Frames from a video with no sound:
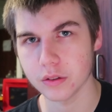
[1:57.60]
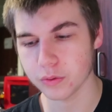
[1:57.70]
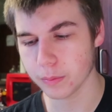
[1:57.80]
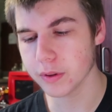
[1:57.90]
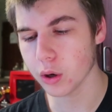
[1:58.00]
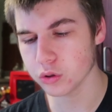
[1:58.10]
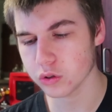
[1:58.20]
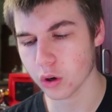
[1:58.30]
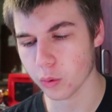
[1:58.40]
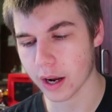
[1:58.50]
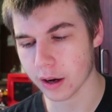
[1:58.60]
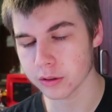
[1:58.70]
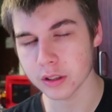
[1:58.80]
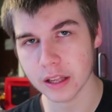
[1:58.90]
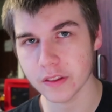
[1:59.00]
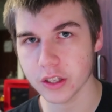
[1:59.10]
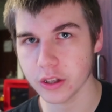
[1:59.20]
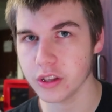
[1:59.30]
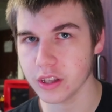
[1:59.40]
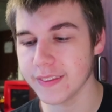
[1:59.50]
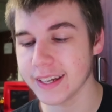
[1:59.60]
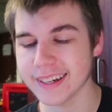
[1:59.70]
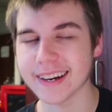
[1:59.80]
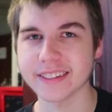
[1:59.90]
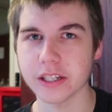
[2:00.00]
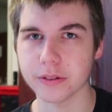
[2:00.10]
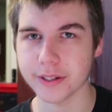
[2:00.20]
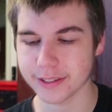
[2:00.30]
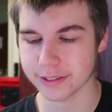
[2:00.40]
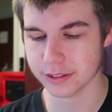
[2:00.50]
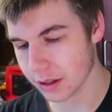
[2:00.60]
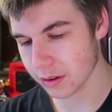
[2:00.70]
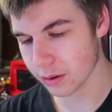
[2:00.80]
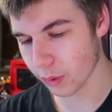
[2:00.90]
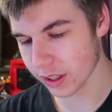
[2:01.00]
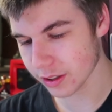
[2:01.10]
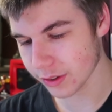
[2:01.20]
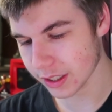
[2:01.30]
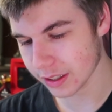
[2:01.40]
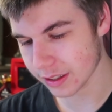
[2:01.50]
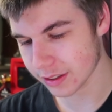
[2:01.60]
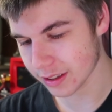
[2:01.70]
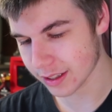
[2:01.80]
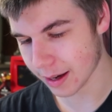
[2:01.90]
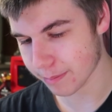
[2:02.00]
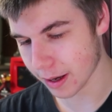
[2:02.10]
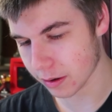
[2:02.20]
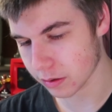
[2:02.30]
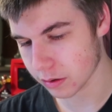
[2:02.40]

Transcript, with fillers: Flip those around, and then you got a tier list. The rest of it isn't that bad.